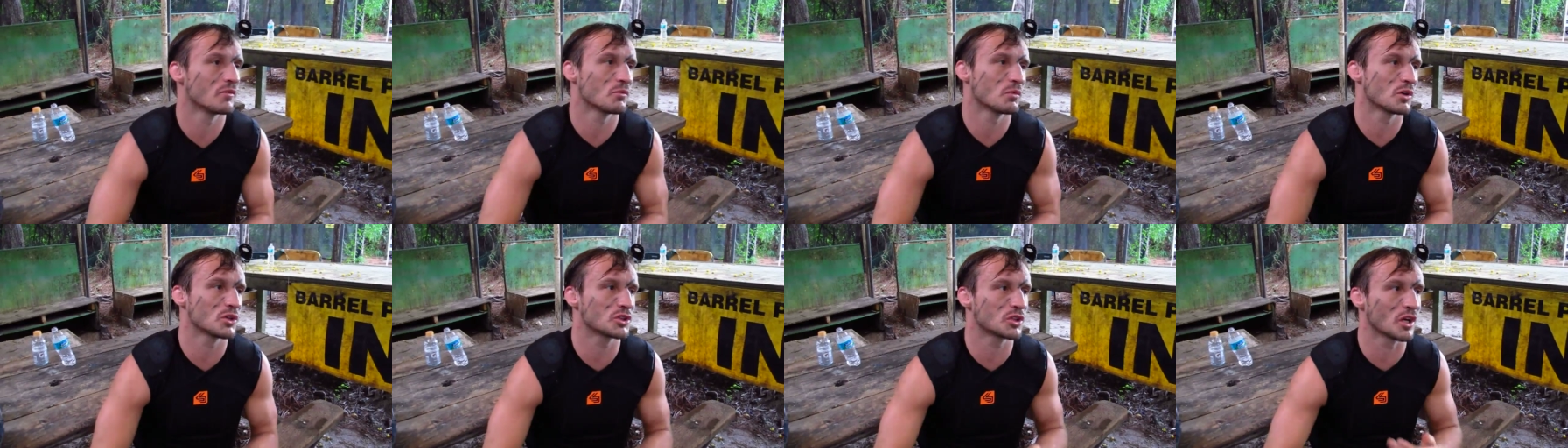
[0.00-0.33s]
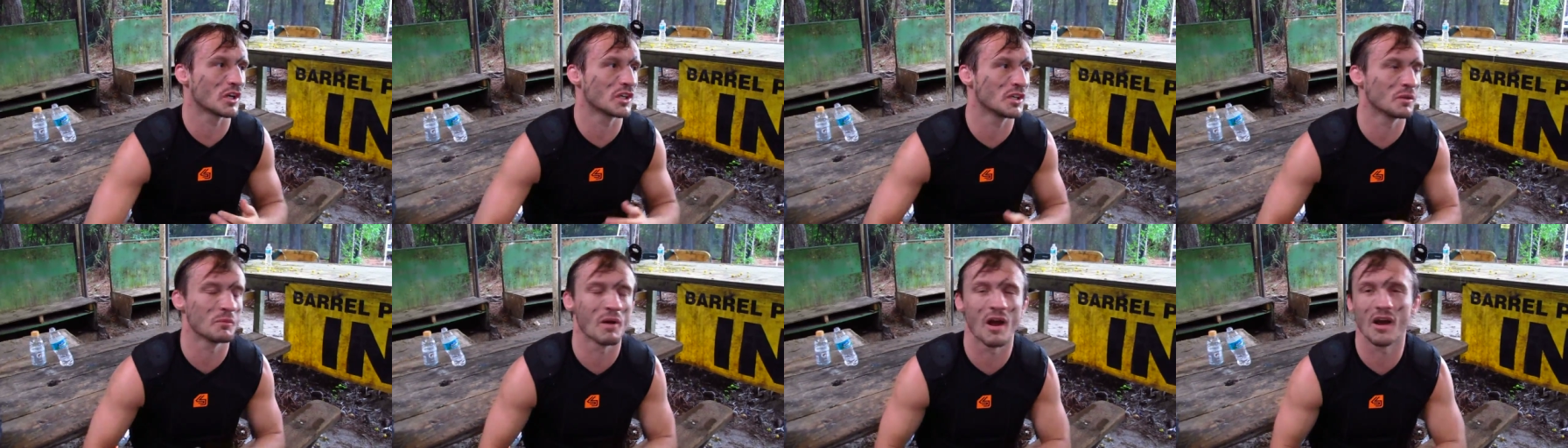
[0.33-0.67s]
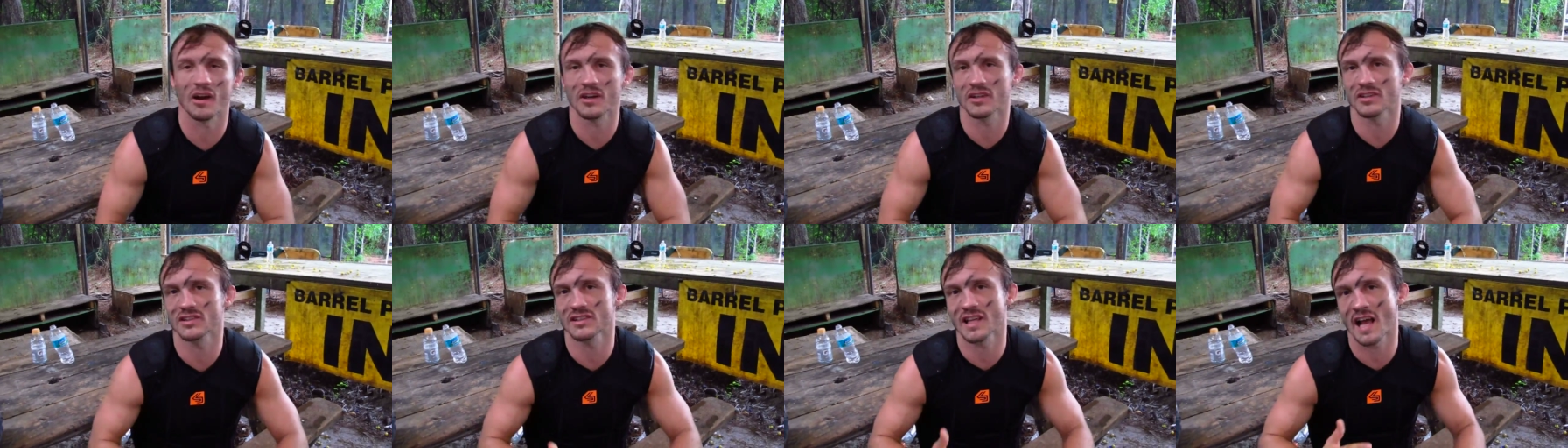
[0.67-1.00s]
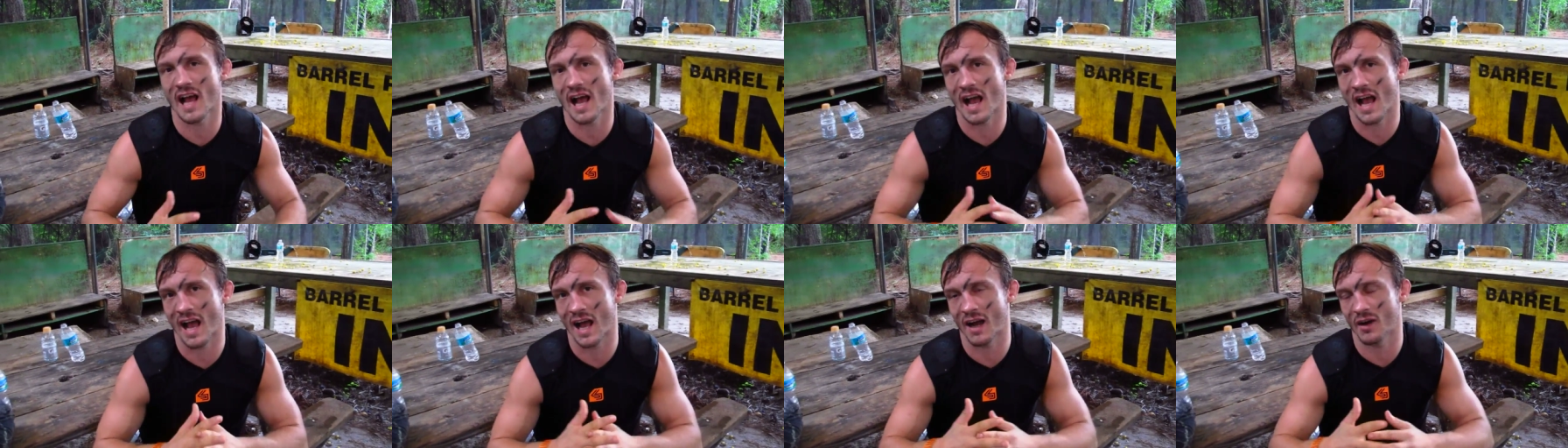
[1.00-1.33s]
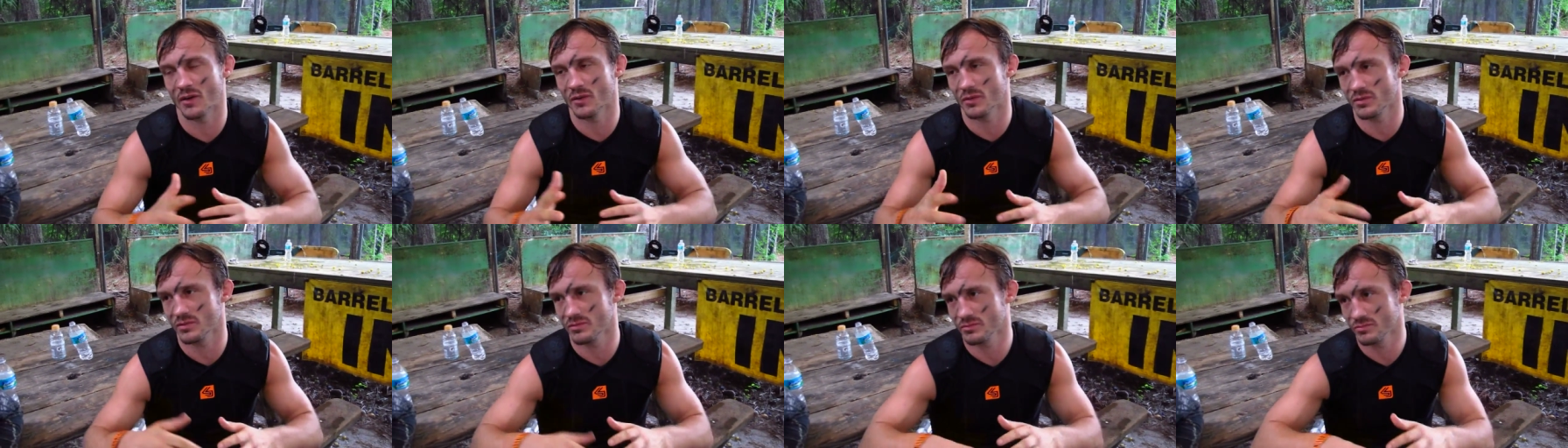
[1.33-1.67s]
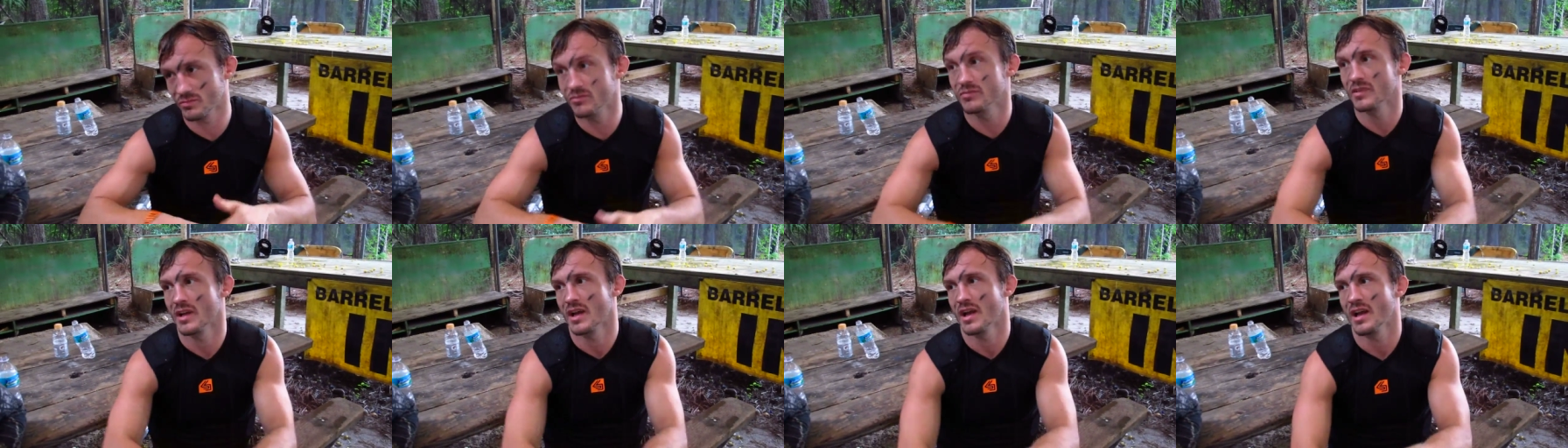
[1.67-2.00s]
we're showing the Americans how,
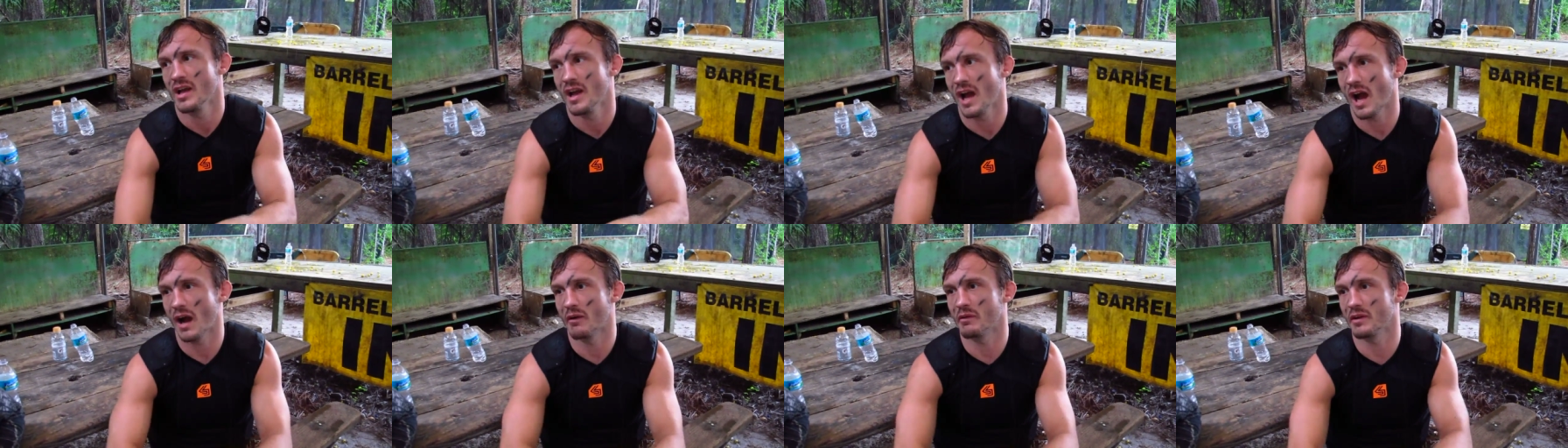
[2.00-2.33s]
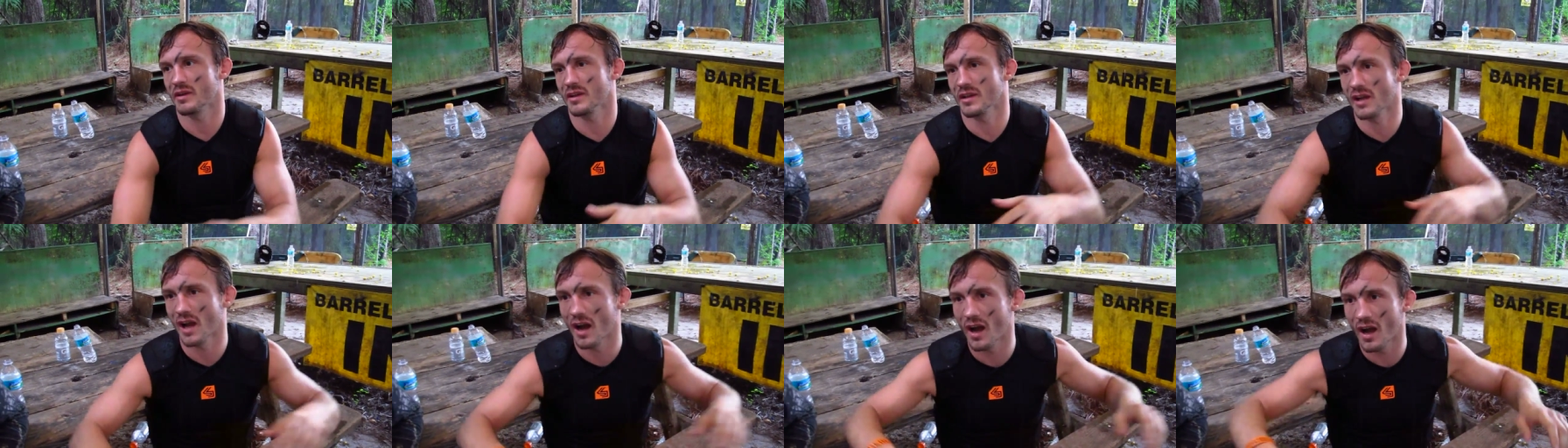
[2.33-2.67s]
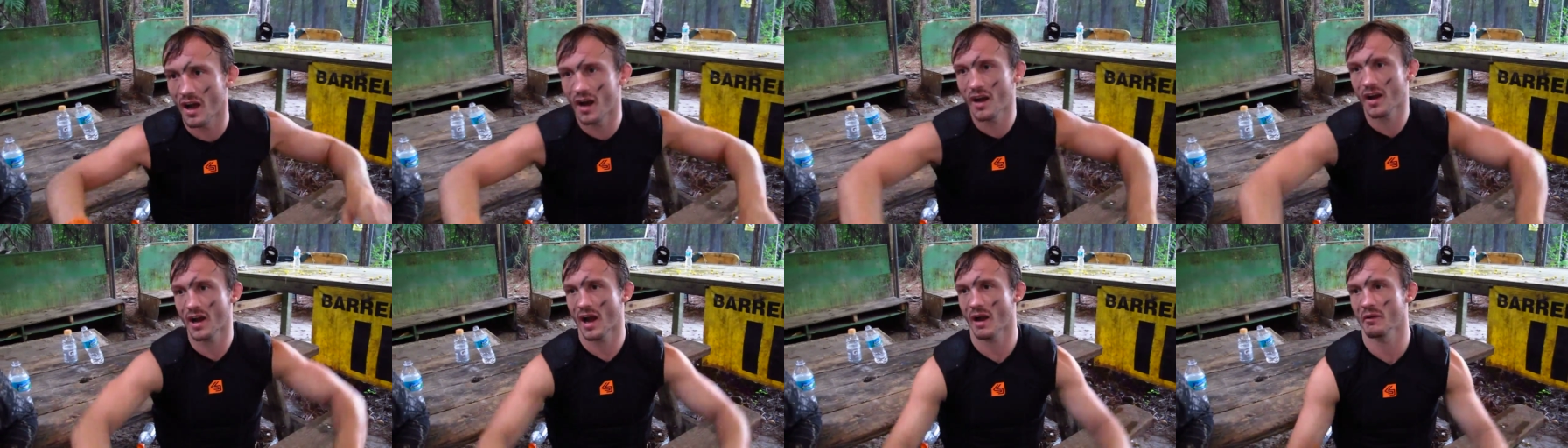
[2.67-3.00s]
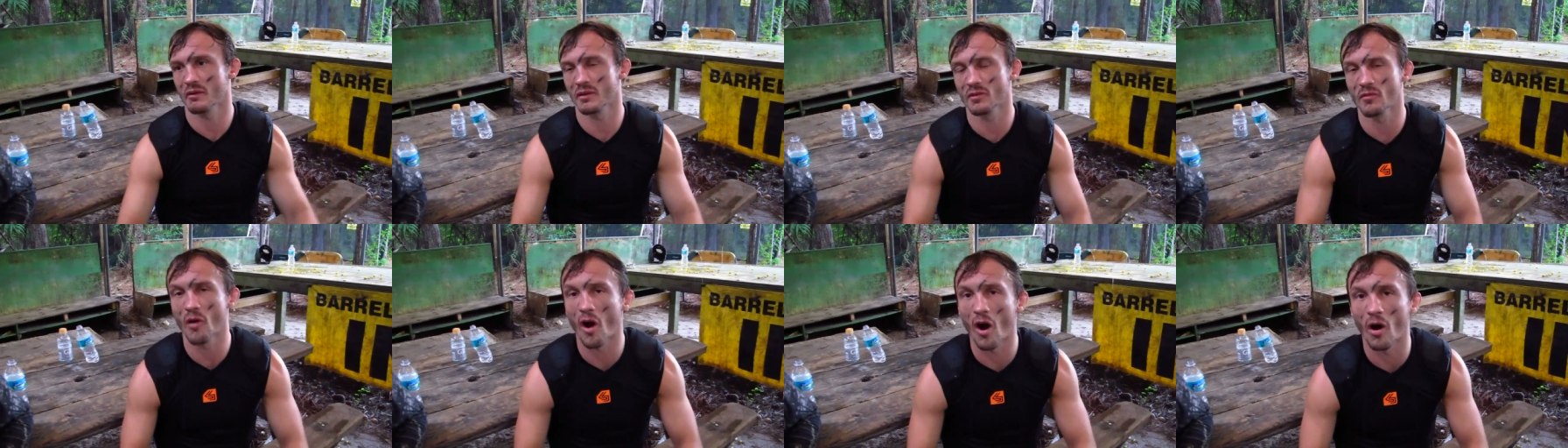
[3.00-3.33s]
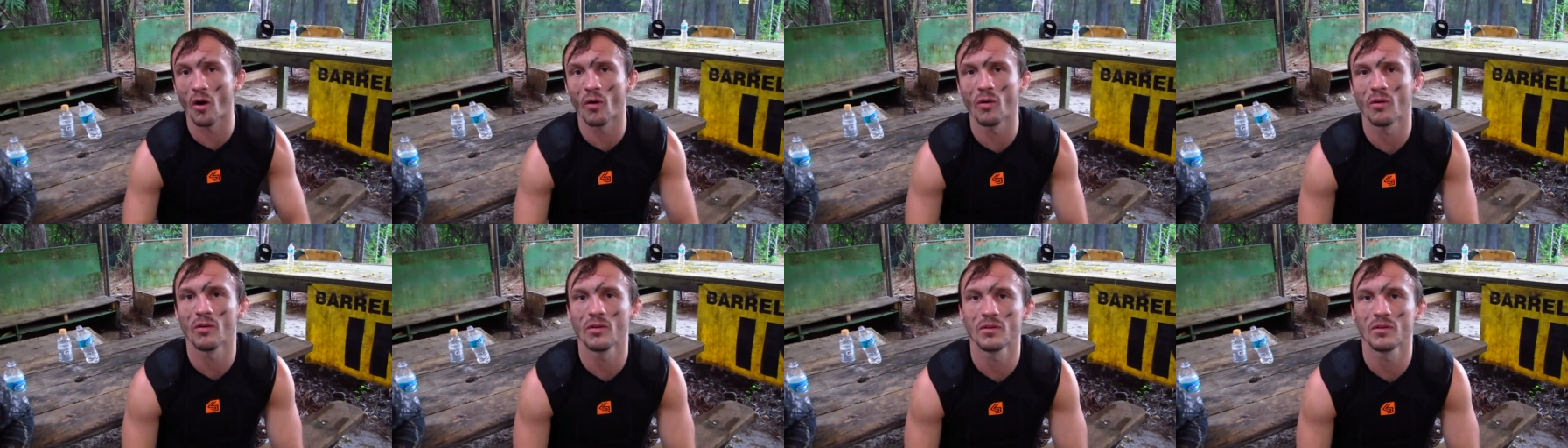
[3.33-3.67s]
how, we, uh, how we roll.